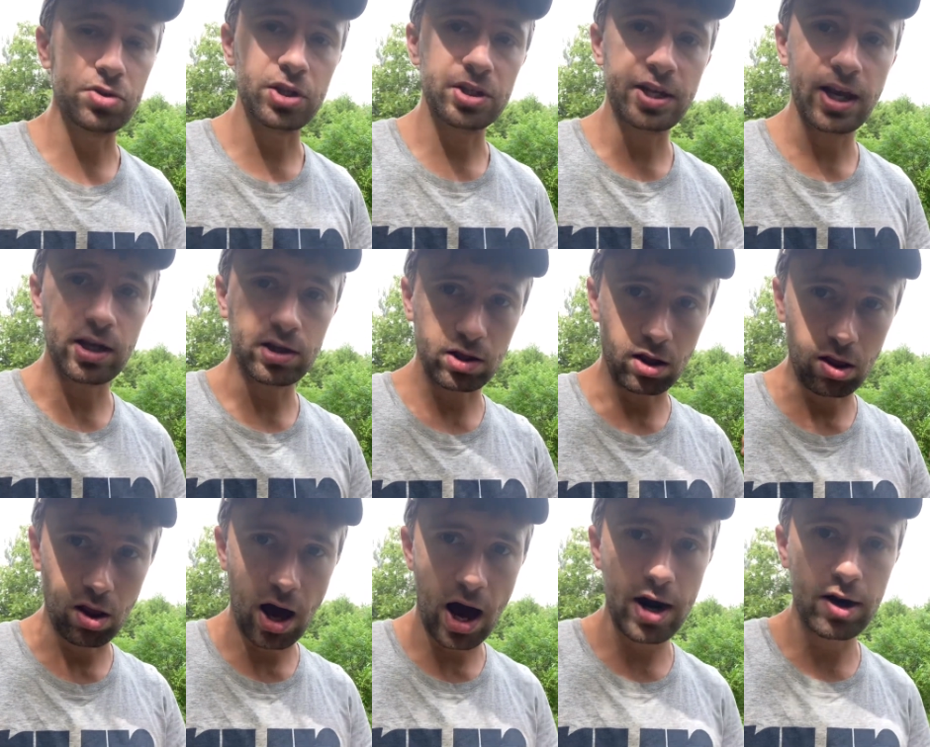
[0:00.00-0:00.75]
It takes a
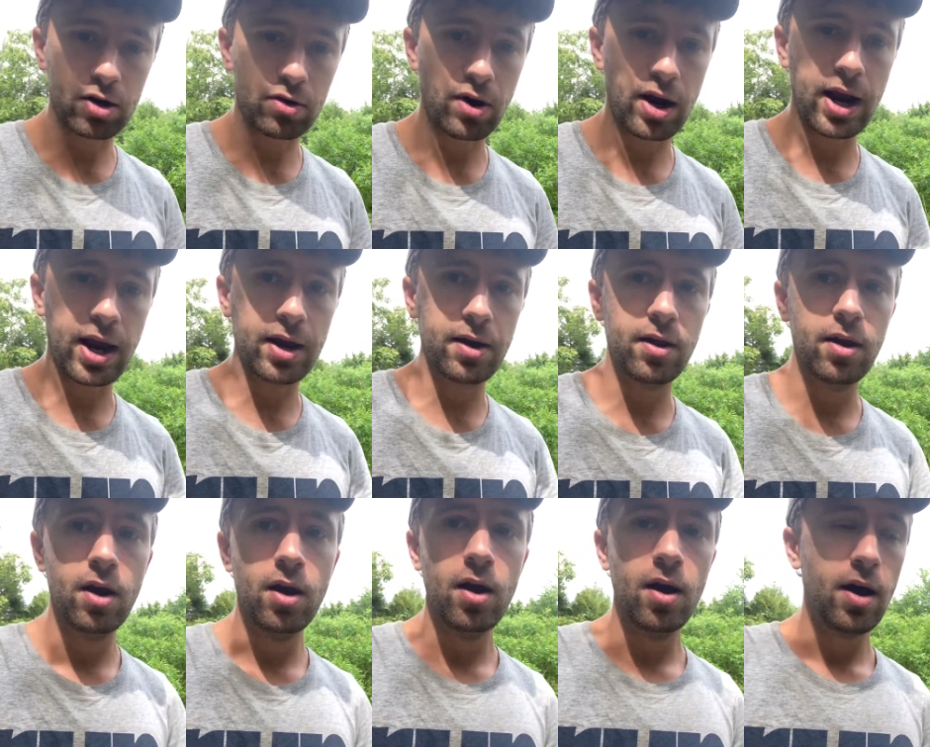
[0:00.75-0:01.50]
lot of grain,
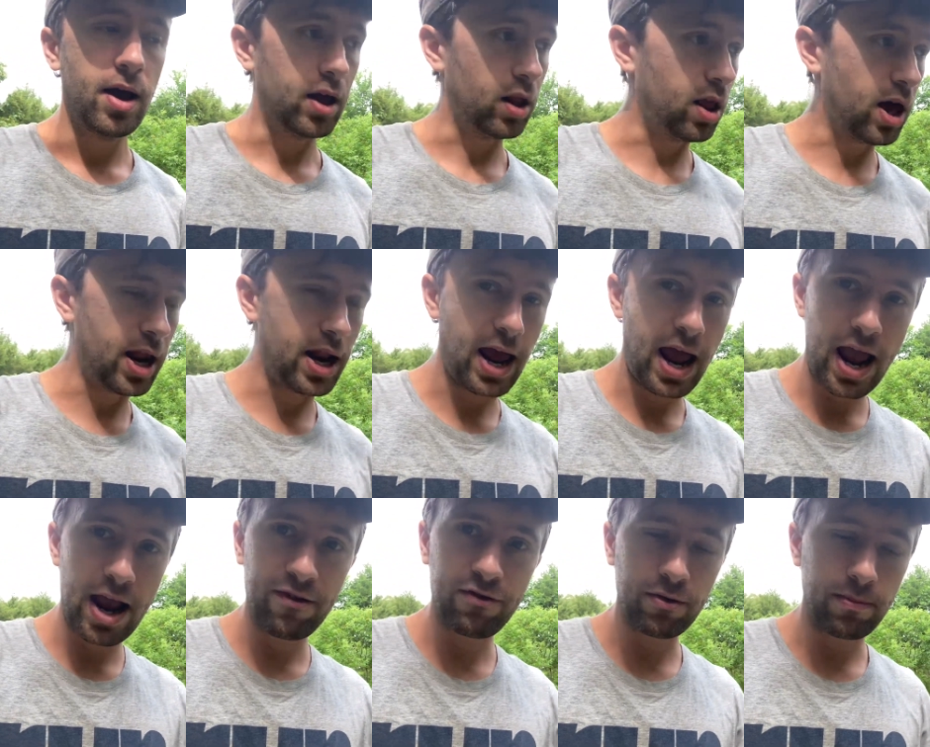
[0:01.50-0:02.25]
a lot of
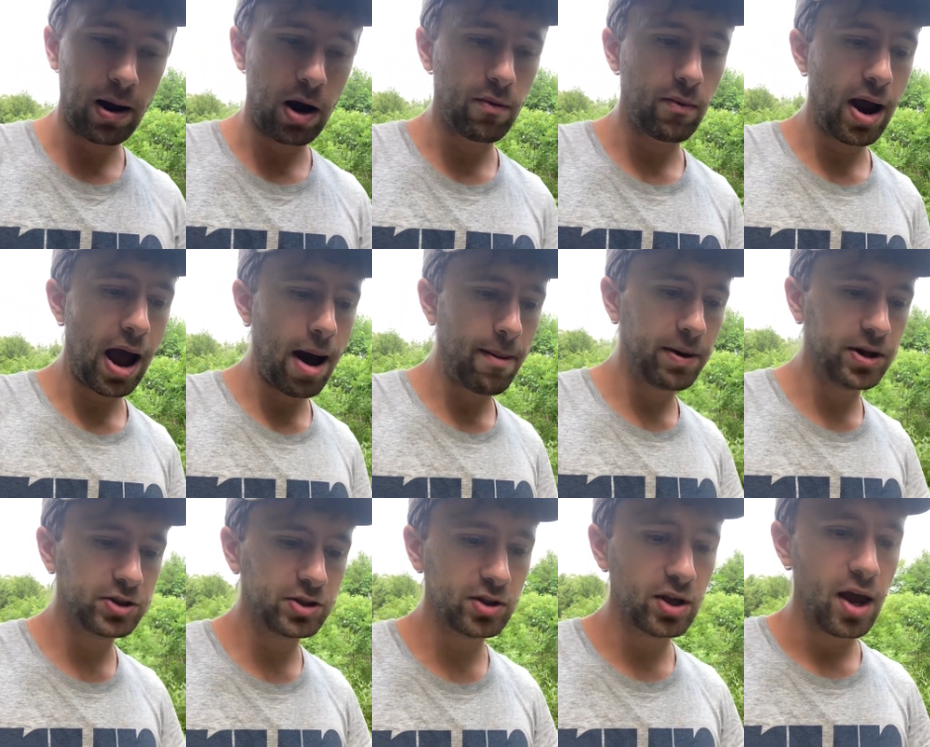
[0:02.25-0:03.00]
hay for my
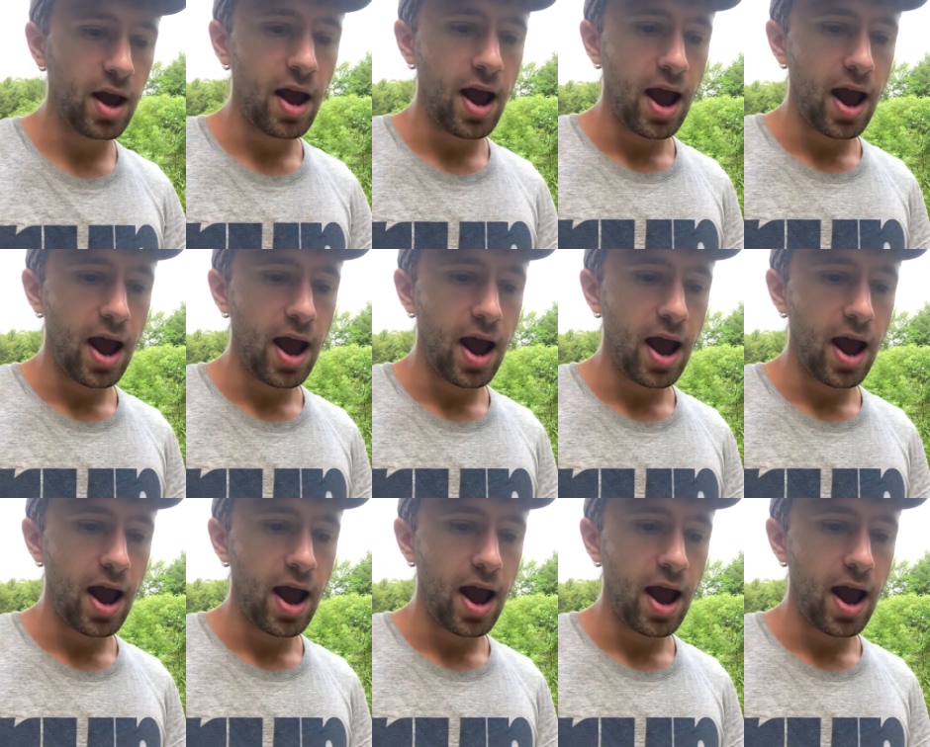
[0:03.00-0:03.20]
rabbits,